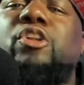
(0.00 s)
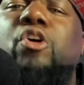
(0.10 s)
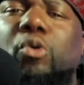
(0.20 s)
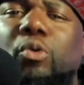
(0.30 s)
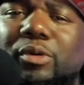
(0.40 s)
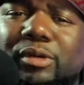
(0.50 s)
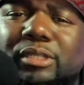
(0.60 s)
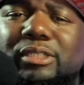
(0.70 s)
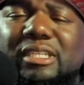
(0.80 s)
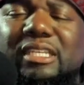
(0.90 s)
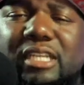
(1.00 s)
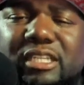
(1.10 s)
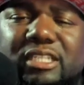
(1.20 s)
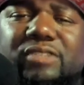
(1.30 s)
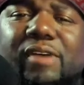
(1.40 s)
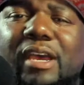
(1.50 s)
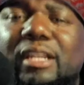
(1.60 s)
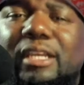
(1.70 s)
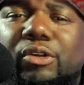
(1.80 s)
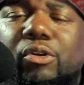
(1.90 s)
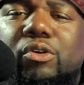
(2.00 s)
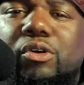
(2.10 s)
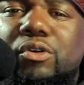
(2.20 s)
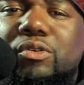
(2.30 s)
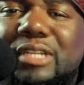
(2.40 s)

know, does this violate girl code?